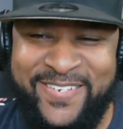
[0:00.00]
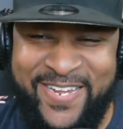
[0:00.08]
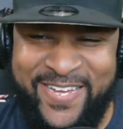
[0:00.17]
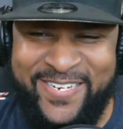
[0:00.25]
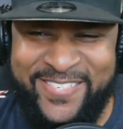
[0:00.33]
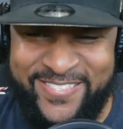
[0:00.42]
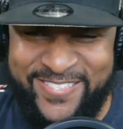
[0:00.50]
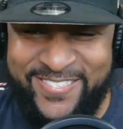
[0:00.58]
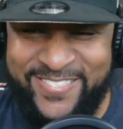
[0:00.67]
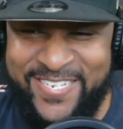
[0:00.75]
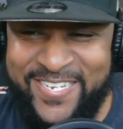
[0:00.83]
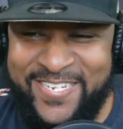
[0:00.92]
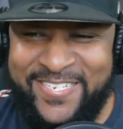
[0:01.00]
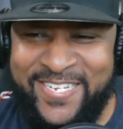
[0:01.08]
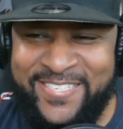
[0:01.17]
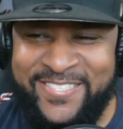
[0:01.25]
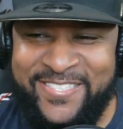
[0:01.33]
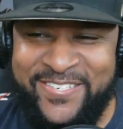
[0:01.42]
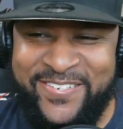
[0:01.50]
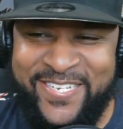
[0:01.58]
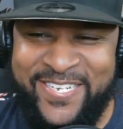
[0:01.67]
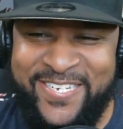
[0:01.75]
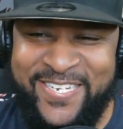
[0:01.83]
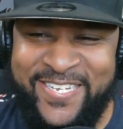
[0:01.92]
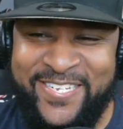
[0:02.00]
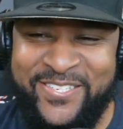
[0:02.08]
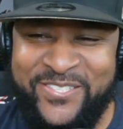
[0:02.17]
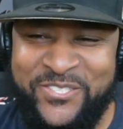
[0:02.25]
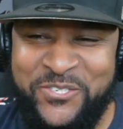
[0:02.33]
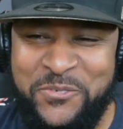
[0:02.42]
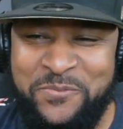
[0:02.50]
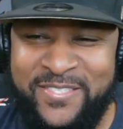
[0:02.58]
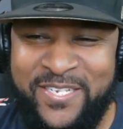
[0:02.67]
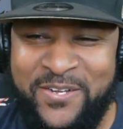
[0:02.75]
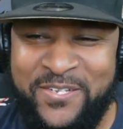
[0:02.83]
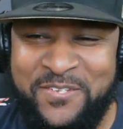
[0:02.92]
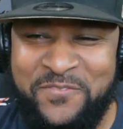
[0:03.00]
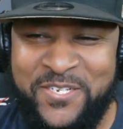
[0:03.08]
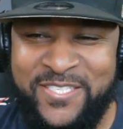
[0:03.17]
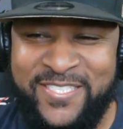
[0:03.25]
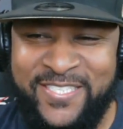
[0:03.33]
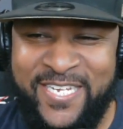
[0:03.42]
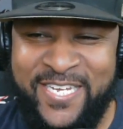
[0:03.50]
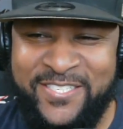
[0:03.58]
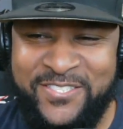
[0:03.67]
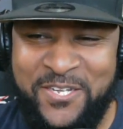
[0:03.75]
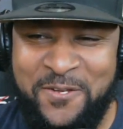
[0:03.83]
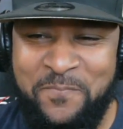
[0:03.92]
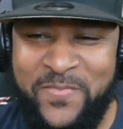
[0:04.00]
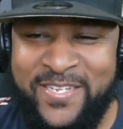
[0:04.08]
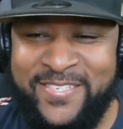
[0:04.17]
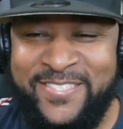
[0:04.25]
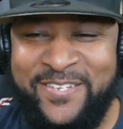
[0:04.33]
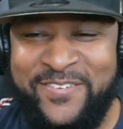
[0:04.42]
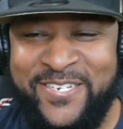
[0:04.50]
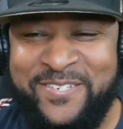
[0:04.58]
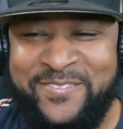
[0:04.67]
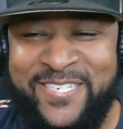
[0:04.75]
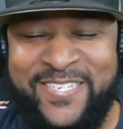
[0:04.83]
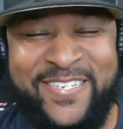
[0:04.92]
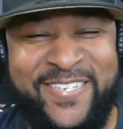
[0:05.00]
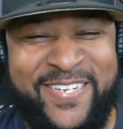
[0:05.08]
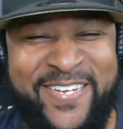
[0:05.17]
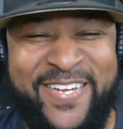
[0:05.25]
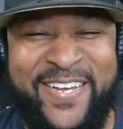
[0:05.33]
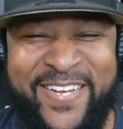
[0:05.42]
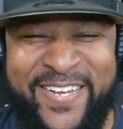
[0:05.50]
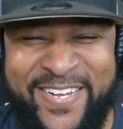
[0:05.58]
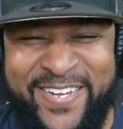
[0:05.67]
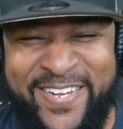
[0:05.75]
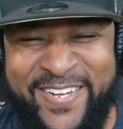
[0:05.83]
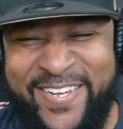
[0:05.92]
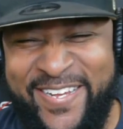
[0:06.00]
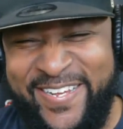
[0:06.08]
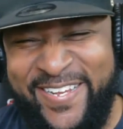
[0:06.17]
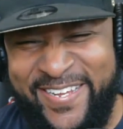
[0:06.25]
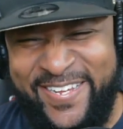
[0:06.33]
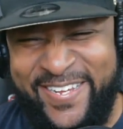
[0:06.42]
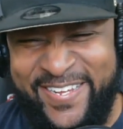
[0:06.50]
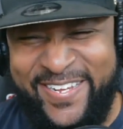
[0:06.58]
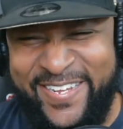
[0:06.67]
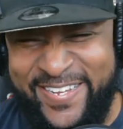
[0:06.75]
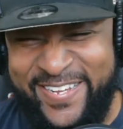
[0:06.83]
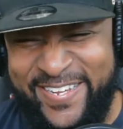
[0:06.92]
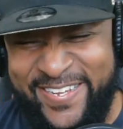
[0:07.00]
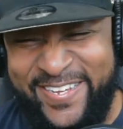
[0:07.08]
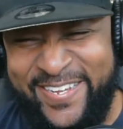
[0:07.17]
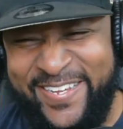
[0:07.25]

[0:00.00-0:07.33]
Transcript: analysis. Next to go head to head on Truth Talking versus Shine Shop. Let's give it up.